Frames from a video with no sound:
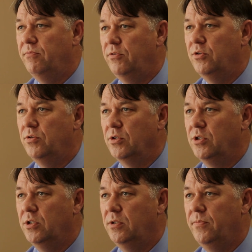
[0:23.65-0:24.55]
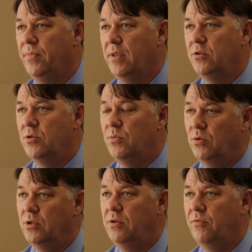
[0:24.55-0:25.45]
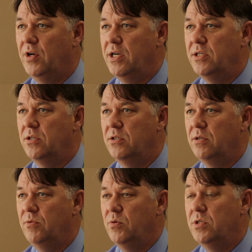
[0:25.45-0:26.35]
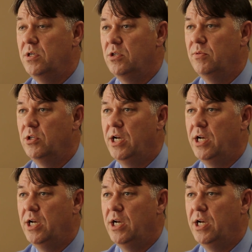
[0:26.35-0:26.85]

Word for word: infrastructure, some older devices, and we were seeing some of the